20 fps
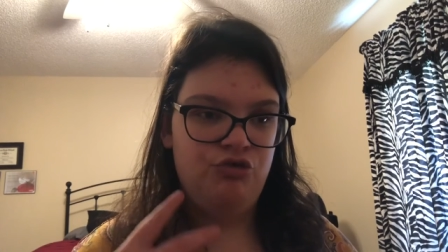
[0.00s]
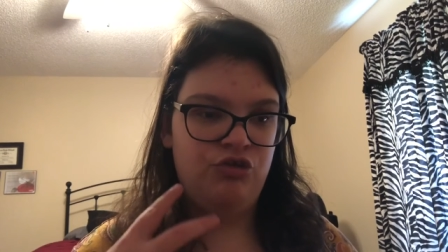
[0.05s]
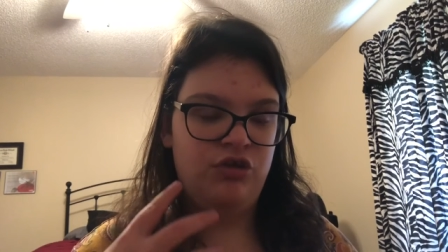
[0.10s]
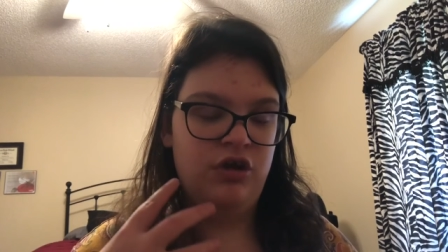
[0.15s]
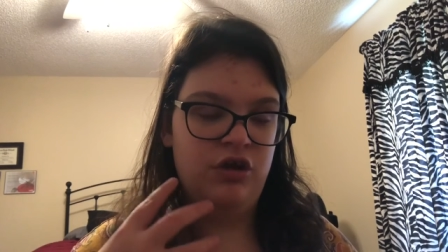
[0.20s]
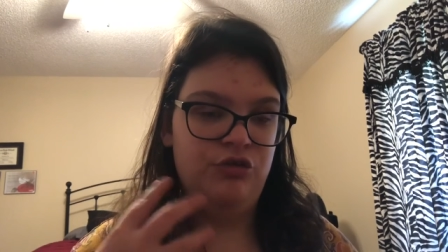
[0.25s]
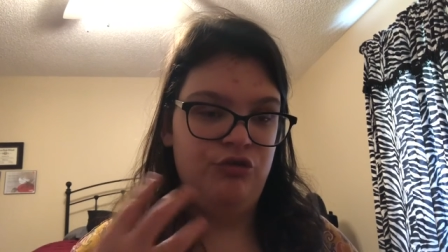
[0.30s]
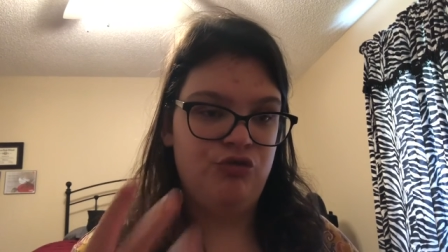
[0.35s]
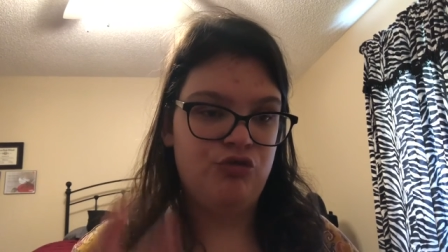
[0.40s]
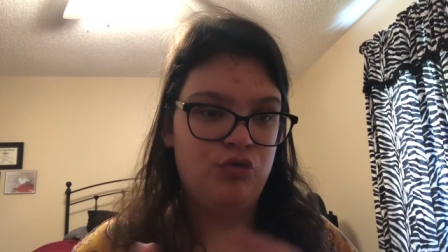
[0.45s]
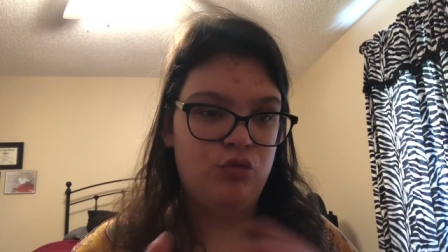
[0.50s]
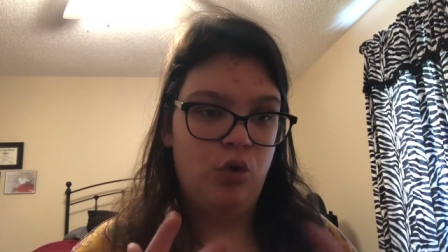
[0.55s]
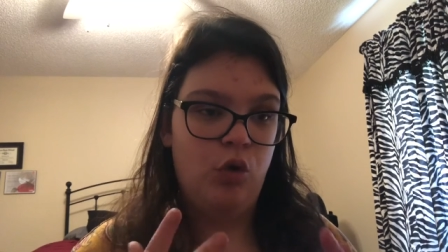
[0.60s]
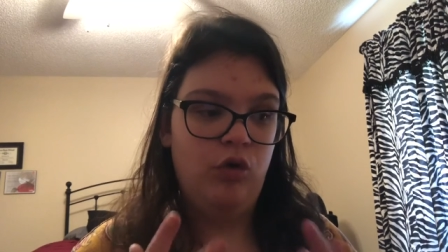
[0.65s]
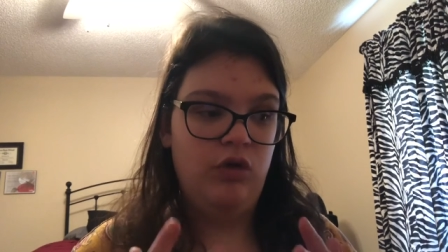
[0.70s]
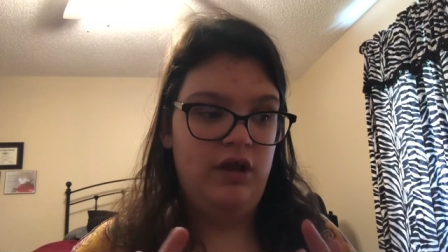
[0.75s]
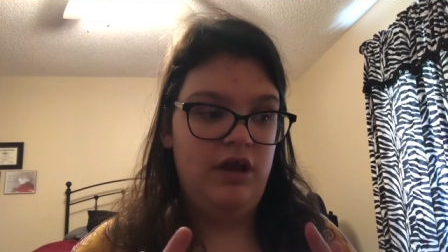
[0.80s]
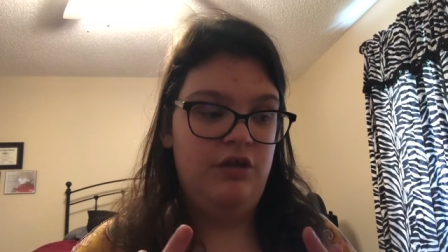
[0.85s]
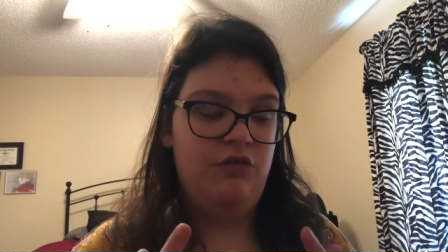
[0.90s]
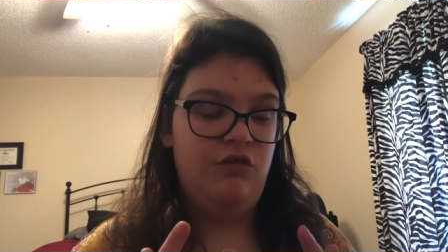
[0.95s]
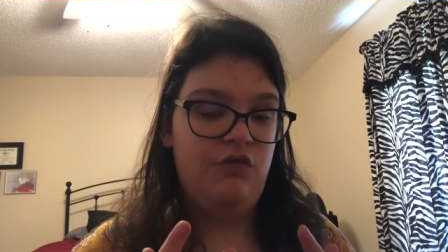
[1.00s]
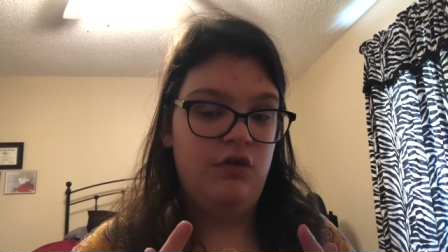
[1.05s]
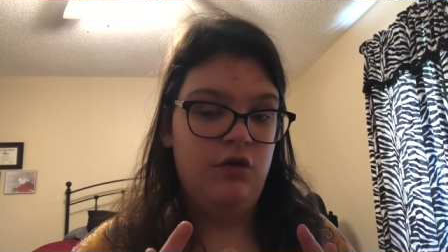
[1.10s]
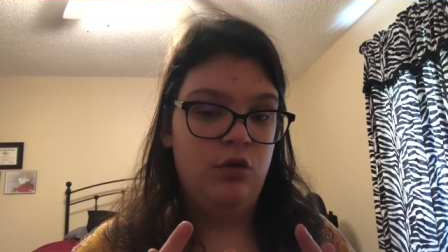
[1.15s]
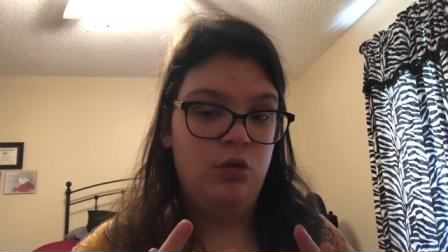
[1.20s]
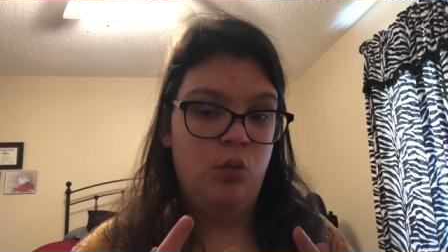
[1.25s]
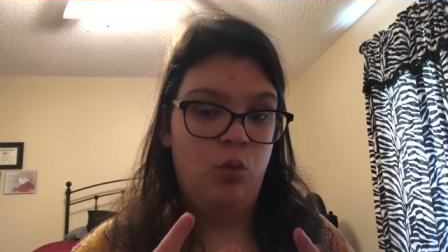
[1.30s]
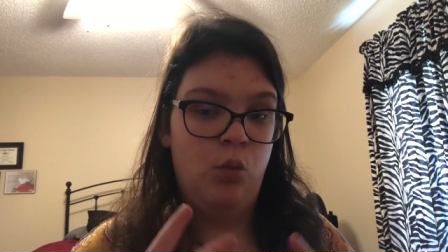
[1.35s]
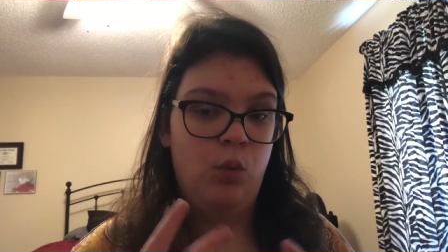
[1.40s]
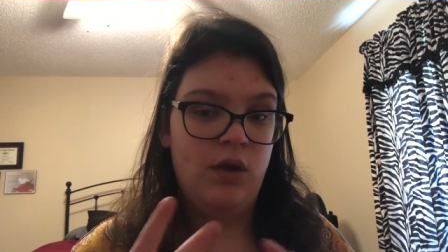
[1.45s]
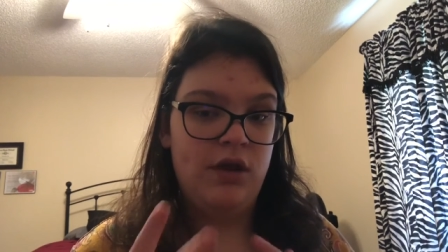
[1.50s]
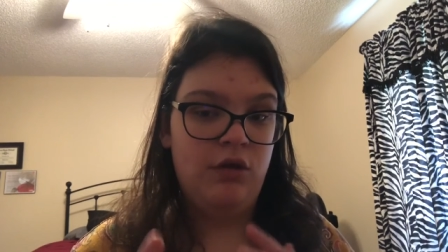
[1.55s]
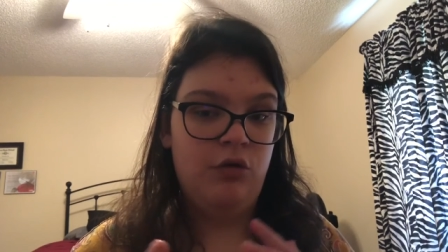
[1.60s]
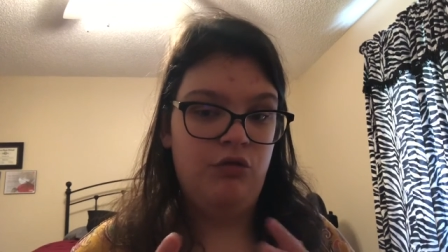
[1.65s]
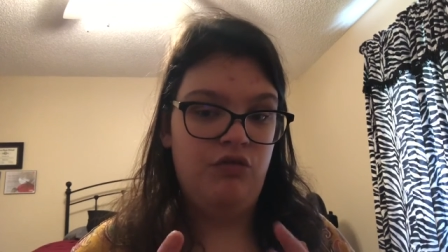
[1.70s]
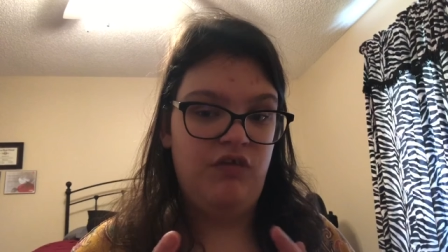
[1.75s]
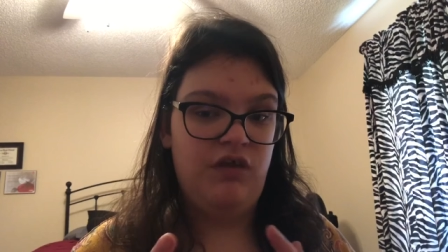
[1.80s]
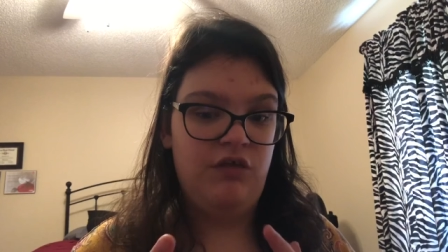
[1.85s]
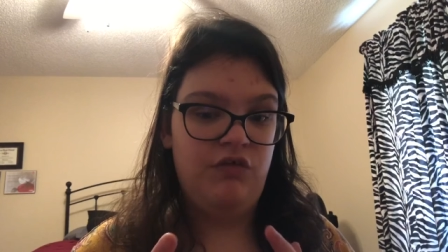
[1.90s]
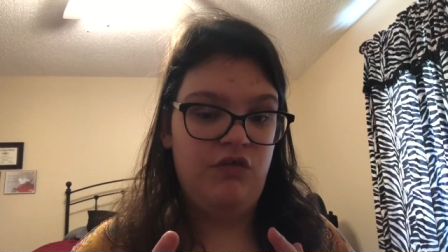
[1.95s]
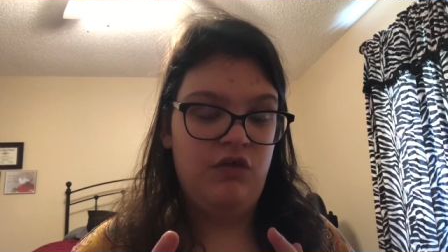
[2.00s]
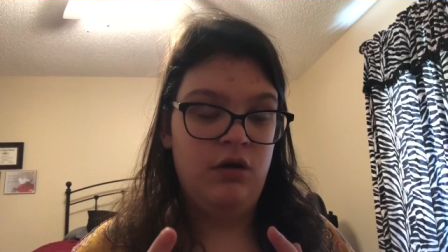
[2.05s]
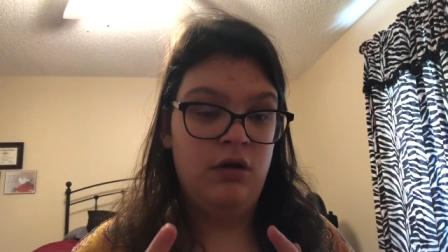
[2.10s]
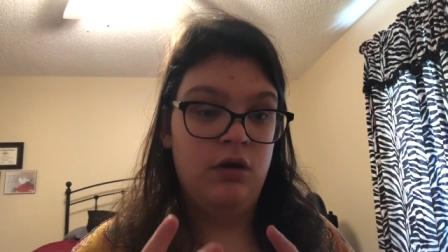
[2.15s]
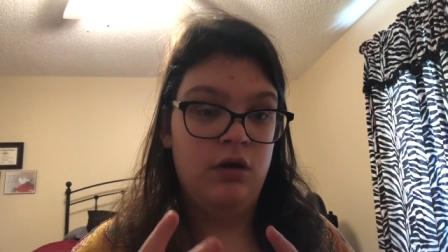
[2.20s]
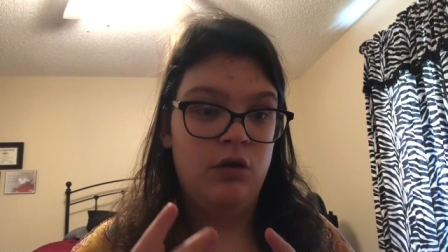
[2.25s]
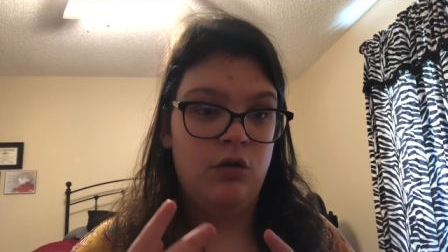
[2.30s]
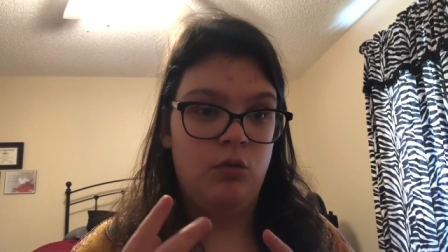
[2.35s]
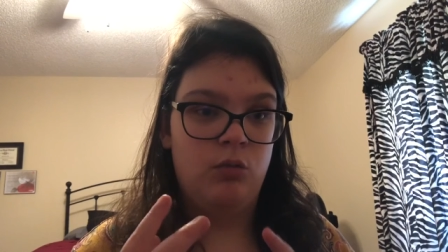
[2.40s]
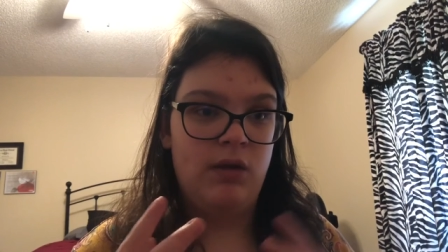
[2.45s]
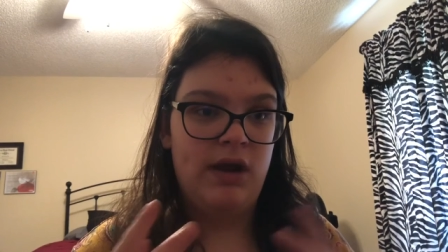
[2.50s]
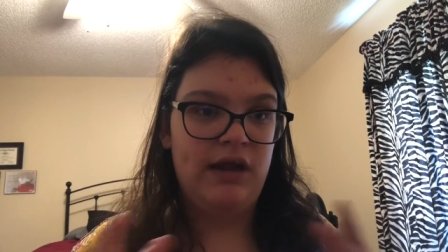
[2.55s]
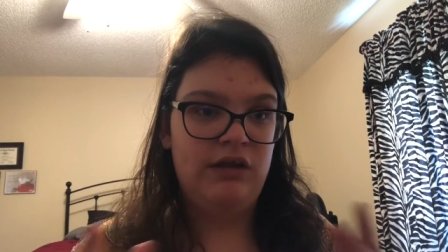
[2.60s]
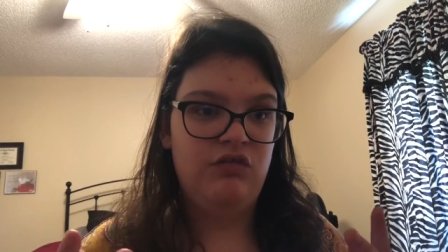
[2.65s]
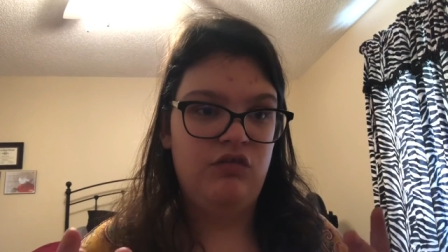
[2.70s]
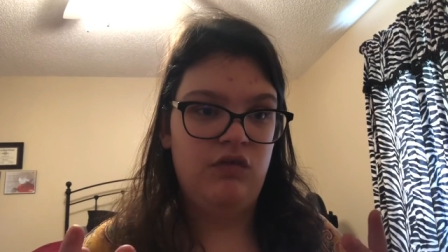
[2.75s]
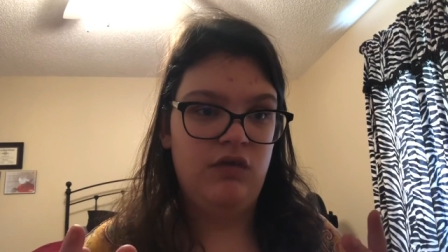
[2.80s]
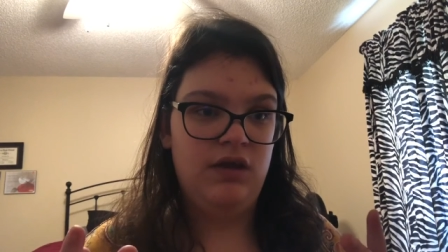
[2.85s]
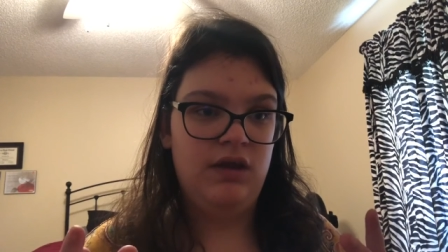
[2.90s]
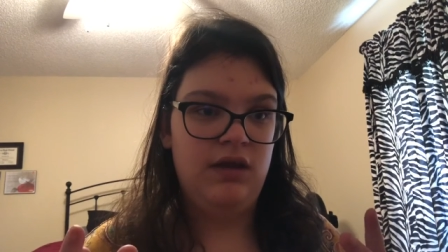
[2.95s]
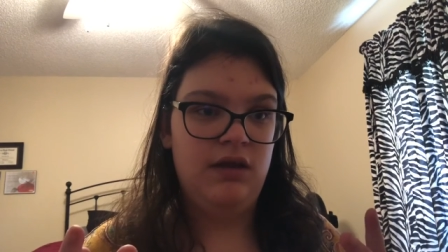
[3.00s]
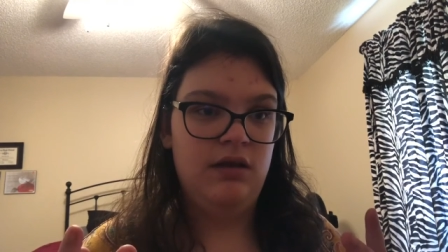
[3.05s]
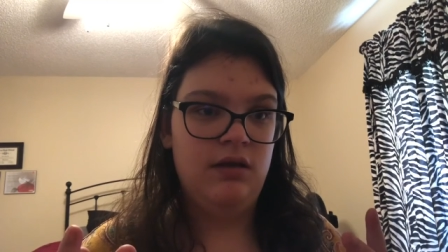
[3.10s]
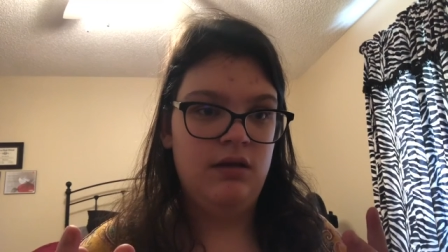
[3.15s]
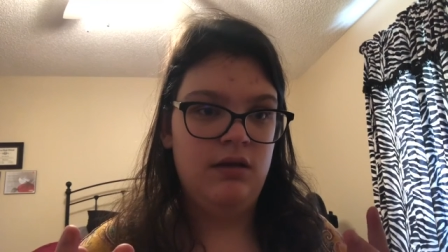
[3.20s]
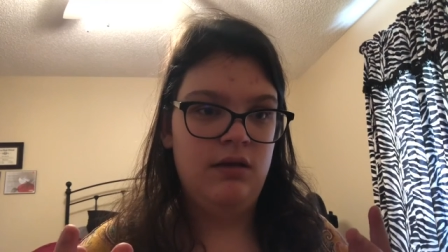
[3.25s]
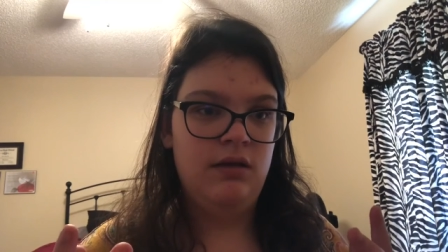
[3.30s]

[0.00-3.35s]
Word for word: control it, wield it correctly.